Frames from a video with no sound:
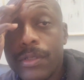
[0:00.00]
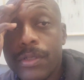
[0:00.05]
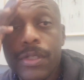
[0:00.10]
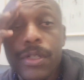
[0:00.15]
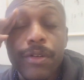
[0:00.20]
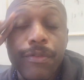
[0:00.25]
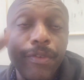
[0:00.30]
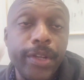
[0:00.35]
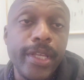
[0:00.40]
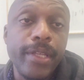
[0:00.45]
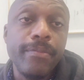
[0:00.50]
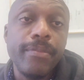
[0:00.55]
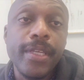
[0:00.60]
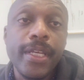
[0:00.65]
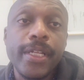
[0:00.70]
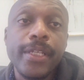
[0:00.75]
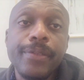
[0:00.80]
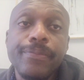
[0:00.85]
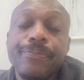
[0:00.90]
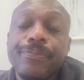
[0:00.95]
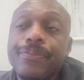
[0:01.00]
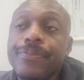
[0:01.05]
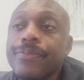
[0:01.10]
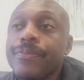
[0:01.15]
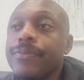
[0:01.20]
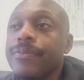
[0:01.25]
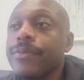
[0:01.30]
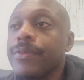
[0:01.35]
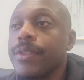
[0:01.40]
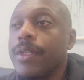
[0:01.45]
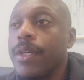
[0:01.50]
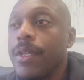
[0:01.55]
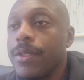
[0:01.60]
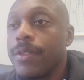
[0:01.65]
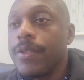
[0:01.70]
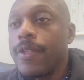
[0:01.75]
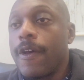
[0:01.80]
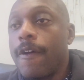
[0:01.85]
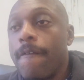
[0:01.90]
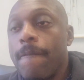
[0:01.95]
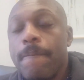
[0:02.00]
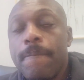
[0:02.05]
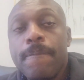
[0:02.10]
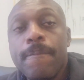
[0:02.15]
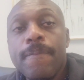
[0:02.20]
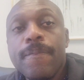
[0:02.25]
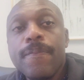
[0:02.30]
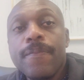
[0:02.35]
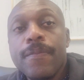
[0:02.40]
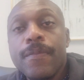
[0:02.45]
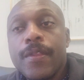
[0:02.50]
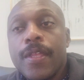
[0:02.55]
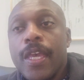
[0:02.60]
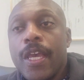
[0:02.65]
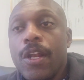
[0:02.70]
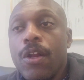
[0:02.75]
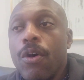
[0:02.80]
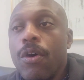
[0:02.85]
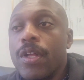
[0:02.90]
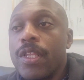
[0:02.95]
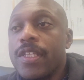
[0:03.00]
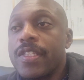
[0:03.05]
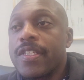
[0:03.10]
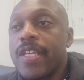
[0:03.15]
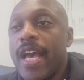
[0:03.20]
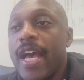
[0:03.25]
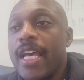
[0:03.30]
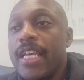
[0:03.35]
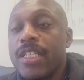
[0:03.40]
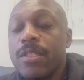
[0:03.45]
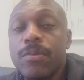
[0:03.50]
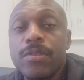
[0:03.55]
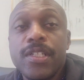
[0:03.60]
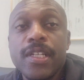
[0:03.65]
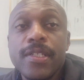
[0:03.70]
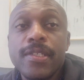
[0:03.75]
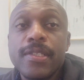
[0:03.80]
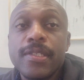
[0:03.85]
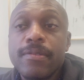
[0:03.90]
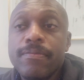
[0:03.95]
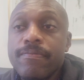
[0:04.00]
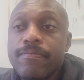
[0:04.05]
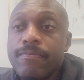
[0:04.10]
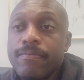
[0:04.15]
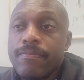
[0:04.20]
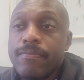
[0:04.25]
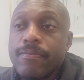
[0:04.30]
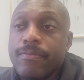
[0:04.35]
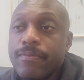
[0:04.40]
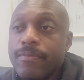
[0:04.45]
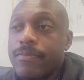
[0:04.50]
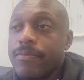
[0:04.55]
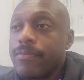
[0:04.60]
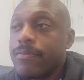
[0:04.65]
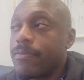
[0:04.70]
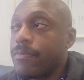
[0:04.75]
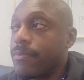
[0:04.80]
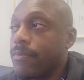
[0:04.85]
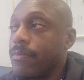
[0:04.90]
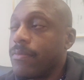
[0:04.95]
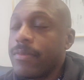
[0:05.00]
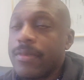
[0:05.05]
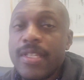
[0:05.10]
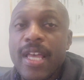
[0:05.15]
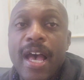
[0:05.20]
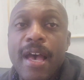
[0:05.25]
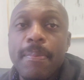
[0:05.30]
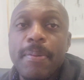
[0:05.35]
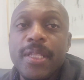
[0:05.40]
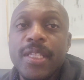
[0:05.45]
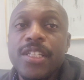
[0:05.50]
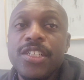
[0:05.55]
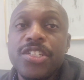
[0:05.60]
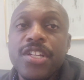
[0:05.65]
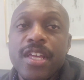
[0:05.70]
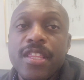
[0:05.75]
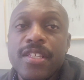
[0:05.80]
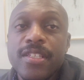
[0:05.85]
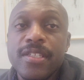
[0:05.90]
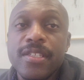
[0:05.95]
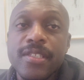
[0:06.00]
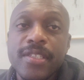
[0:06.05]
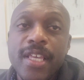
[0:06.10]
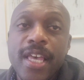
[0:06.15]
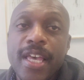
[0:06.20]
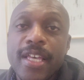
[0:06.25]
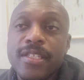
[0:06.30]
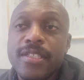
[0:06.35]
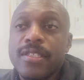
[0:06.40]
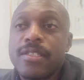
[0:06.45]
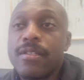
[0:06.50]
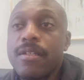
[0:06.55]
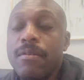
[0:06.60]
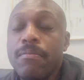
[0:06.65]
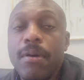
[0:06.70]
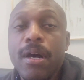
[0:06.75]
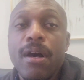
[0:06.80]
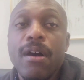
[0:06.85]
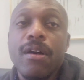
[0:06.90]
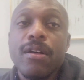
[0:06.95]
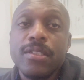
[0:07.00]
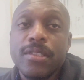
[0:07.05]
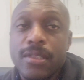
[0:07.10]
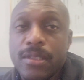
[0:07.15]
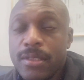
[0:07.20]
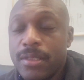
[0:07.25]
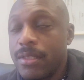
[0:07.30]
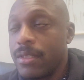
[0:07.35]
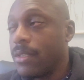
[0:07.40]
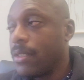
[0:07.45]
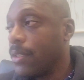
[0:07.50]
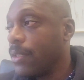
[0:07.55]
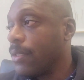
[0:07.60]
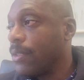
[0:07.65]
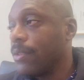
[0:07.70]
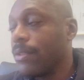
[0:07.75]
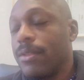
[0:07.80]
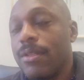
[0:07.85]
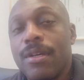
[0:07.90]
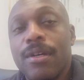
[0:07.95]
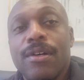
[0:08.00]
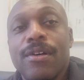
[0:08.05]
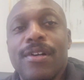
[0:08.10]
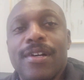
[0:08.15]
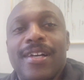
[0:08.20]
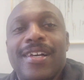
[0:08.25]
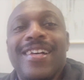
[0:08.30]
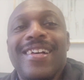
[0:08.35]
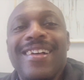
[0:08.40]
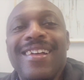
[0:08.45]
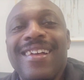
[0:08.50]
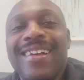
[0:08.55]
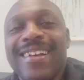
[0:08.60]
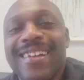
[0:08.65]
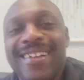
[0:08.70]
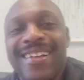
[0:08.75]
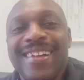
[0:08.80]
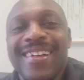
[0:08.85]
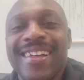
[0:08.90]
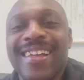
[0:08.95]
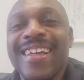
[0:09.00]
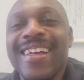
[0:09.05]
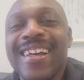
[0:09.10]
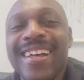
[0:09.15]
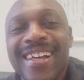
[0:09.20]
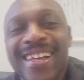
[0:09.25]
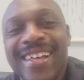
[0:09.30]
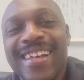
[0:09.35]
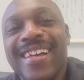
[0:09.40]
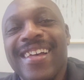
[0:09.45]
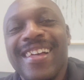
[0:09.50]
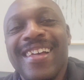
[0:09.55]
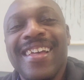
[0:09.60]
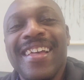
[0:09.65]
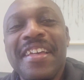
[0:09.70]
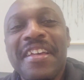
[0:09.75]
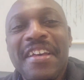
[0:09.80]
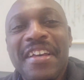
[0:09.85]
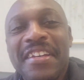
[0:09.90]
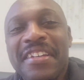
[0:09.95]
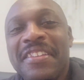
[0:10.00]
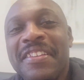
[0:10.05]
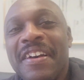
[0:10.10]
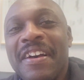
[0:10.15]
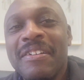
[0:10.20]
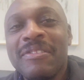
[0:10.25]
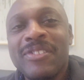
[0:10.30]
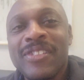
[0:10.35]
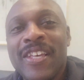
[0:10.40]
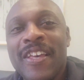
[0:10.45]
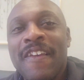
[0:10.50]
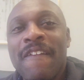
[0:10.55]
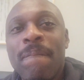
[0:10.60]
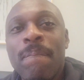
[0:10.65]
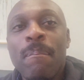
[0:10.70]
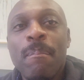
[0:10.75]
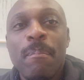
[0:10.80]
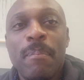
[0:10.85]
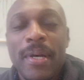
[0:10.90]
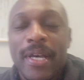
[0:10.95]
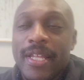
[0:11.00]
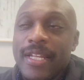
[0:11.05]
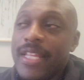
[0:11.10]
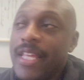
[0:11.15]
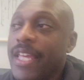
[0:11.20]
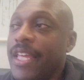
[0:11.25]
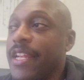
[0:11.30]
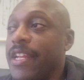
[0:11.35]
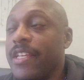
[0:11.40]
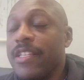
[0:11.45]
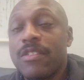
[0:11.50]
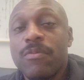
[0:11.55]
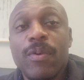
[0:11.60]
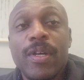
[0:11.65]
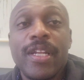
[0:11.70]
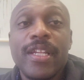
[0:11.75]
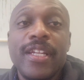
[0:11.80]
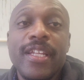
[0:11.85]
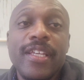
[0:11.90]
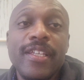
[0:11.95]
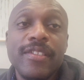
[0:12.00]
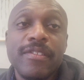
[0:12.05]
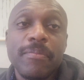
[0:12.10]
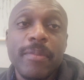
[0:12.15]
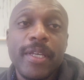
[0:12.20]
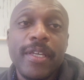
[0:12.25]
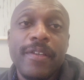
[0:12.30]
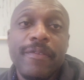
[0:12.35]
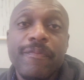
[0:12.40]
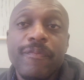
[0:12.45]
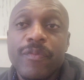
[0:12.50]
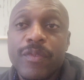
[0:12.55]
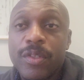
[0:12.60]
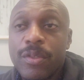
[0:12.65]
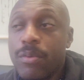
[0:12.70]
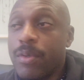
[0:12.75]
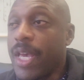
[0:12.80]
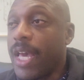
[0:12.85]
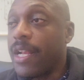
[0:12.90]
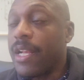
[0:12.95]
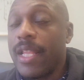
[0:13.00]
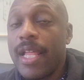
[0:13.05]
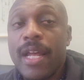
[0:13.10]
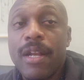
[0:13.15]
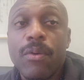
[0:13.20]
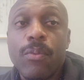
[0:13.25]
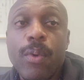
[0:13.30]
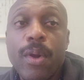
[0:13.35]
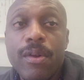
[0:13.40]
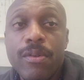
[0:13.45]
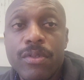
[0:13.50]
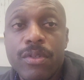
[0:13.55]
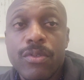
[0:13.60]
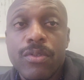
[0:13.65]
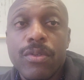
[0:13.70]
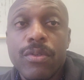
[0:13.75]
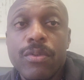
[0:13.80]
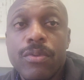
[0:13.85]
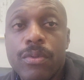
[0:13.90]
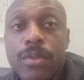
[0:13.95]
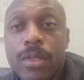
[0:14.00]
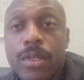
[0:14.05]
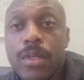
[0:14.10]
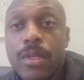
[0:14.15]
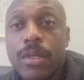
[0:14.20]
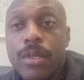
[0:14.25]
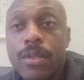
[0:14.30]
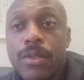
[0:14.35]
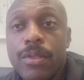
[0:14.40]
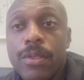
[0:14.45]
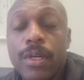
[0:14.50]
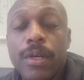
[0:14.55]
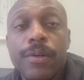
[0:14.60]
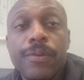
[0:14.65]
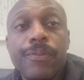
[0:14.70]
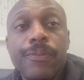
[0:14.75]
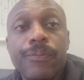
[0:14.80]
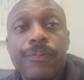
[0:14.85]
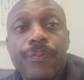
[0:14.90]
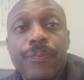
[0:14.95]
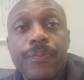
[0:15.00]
Kareem did it. You know? And all these guys were just topping each other's success. Pause. You know? Know what I'm saying? But it is what it is, man. You got a lot of work to do. You know?